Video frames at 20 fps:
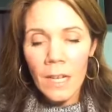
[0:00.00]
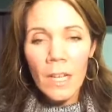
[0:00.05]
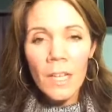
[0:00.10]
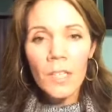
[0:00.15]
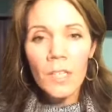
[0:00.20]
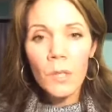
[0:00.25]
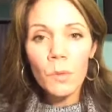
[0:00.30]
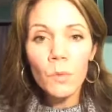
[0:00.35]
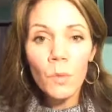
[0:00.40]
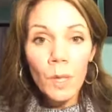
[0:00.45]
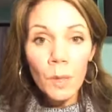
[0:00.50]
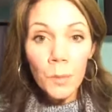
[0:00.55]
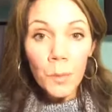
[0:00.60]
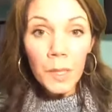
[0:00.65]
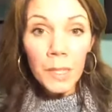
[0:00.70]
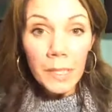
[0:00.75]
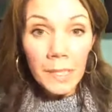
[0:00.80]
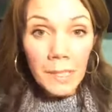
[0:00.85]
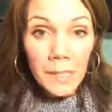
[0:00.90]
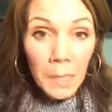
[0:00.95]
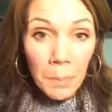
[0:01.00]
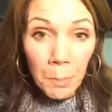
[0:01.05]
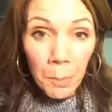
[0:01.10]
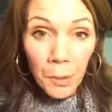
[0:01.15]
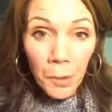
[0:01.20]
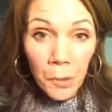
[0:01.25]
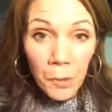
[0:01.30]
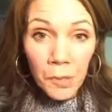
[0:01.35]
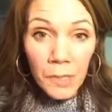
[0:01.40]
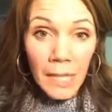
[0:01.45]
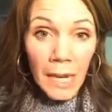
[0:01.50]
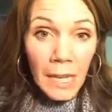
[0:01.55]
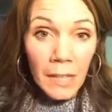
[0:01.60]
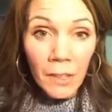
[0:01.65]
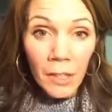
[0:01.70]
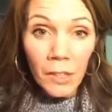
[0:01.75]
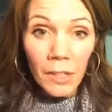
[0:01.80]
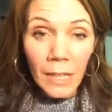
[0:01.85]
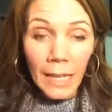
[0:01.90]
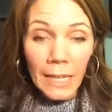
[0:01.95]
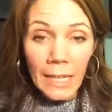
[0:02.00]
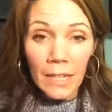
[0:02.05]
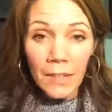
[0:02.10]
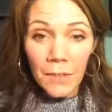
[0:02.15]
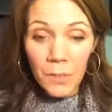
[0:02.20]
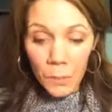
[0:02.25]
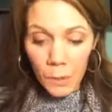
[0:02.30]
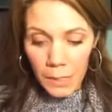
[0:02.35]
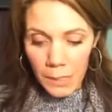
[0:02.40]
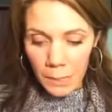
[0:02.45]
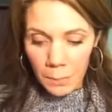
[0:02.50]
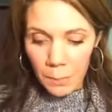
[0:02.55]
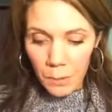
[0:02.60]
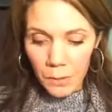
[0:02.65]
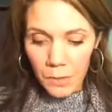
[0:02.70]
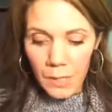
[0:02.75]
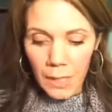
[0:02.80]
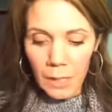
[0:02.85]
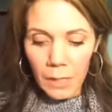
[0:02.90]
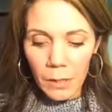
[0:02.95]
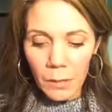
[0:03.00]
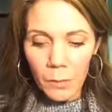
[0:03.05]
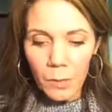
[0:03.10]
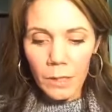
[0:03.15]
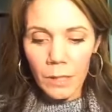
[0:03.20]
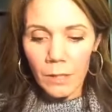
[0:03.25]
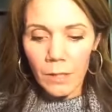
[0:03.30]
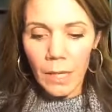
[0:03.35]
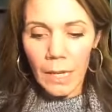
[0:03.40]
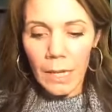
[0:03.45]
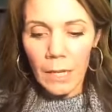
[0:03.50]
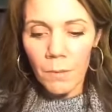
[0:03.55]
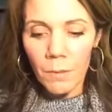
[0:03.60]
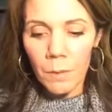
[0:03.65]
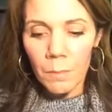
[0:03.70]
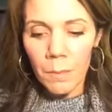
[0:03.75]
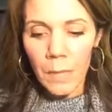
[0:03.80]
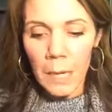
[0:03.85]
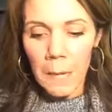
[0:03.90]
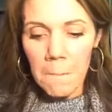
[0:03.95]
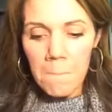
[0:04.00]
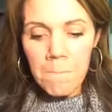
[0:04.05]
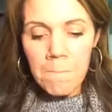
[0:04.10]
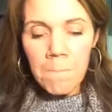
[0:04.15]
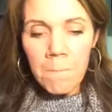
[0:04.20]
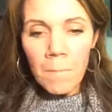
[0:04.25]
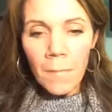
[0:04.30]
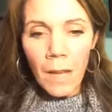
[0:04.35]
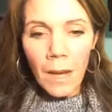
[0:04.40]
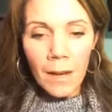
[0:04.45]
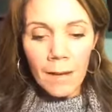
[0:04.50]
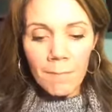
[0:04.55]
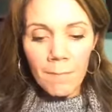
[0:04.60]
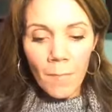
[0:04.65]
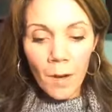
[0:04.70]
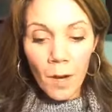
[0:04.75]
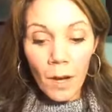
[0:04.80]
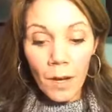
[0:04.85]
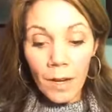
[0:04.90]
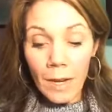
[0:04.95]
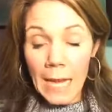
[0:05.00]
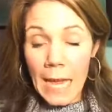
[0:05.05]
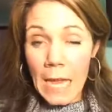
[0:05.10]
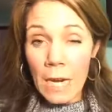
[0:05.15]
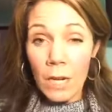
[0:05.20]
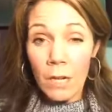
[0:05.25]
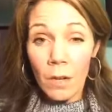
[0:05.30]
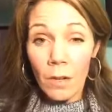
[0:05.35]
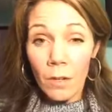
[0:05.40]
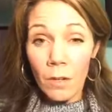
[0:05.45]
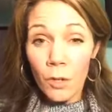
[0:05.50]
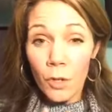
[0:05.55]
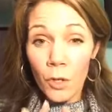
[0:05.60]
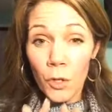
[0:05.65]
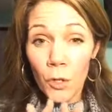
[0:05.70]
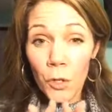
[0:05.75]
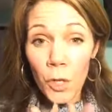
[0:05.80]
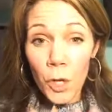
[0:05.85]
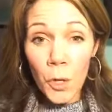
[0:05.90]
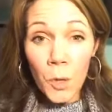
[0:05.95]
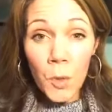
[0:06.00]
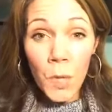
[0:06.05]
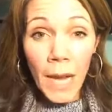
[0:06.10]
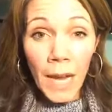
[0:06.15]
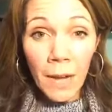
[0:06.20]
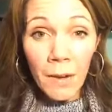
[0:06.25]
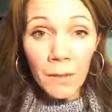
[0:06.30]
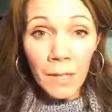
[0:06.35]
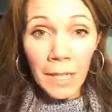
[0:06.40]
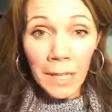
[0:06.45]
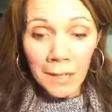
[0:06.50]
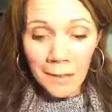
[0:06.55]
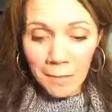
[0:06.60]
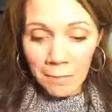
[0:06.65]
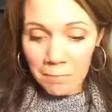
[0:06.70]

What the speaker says: So what would a typical day look like? Here's what a typical day would look like. It would be, again, no counting